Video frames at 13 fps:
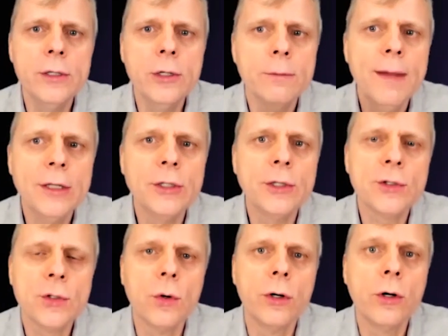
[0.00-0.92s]
and your magic
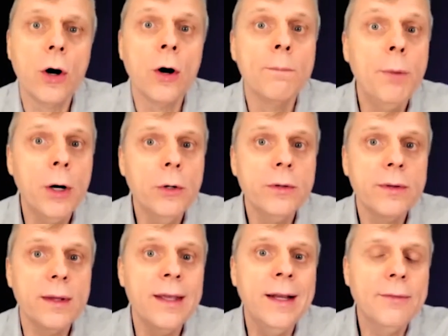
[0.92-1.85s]
sword are both
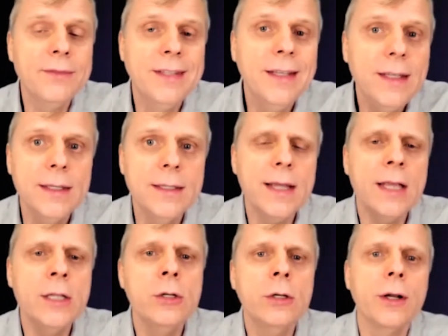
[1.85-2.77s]
NFTs,
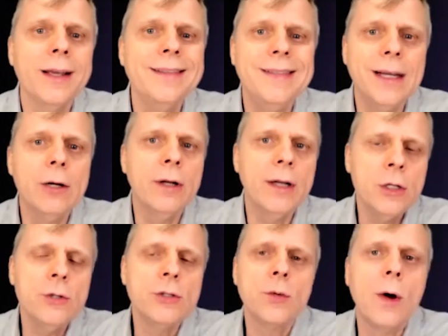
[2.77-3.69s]
and you go to Hedera and
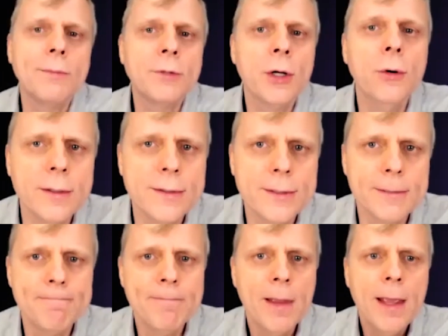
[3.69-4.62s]
you swap
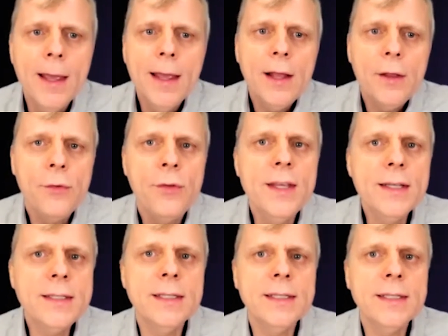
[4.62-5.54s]
tokens.
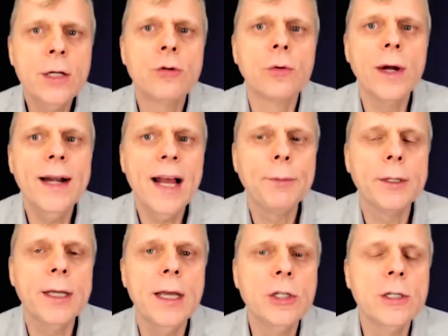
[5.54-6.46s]
This is a great
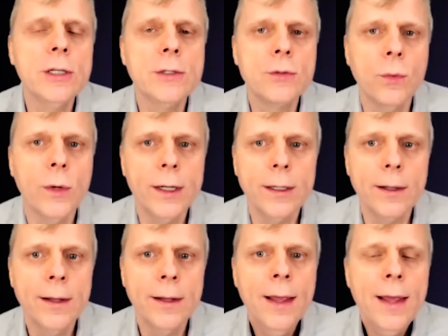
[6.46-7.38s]
application as
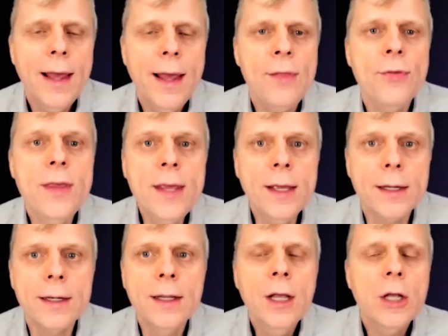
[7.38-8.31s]
well. And
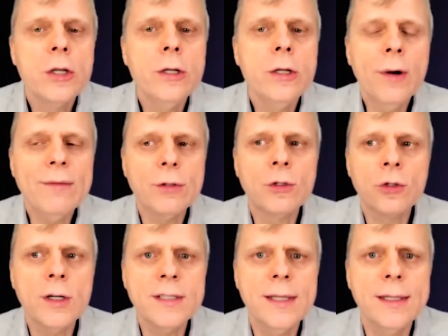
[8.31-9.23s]
then you don't have to
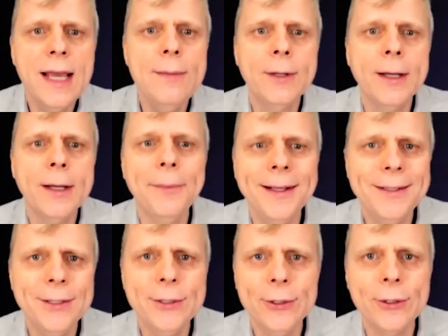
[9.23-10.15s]
trust the game company
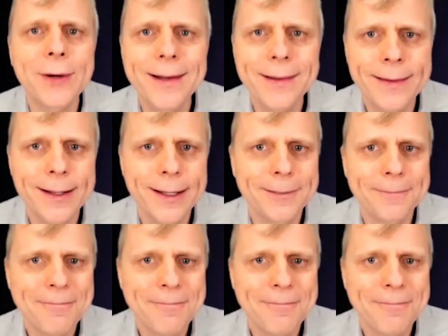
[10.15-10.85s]
to do the right thing.